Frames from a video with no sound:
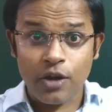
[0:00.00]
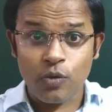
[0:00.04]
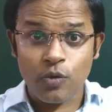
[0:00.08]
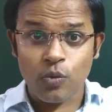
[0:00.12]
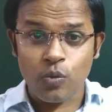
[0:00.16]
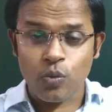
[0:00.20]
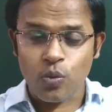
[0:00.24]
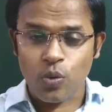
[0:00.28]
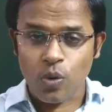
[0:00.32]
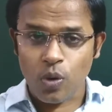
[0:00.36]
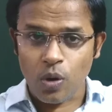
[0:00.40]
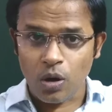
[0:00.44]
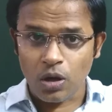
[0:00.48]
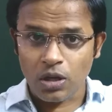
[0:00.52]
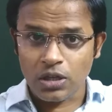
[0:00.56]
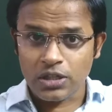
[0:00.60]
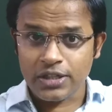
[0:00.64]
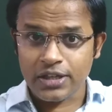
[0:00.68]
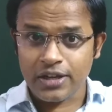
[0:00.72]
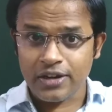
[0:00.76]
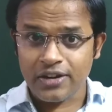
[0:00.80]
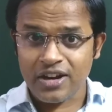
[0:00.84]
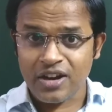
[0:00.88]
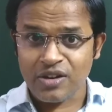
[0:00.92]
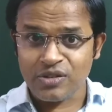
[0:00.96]
world
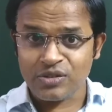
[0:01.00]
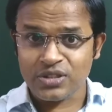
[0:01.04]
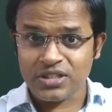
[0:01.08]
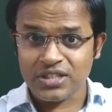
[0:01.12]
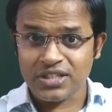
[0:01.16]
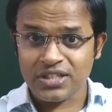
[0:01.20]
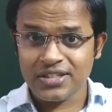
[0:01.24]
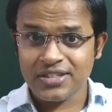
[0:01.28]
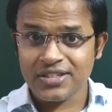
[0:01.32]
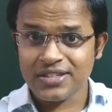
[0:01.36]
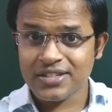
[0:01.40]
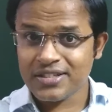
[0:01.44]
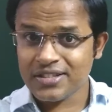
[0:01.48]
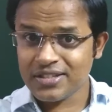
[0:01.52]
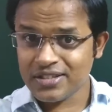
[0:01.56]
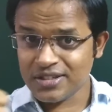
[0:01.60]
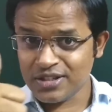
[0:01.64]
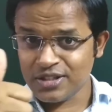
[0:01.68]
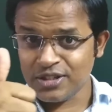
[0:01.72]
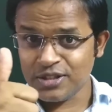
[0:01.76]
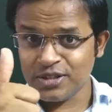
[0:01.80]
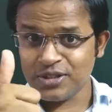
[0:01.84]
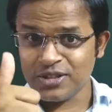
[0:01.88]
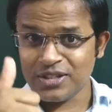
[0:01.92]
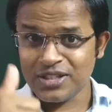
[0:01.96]
around us,
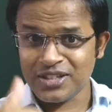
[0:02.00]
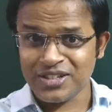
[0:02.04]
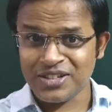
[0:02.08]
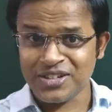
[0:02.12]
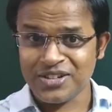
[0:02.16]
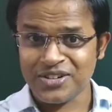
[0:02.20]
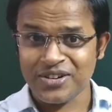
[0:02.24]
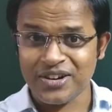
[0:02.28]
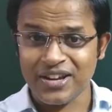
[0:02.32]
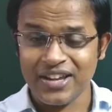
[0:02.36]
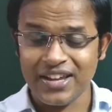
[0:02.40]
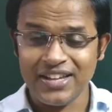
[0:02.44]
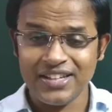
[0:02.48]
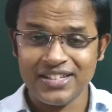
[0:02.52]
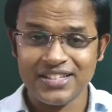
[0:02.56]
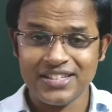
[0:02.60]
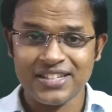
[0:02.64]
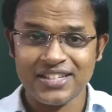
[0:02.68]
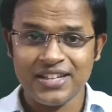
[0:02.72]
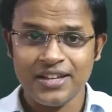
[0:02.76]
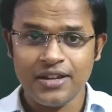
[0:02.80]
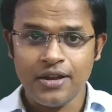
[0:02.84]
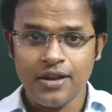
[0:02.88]
good and great.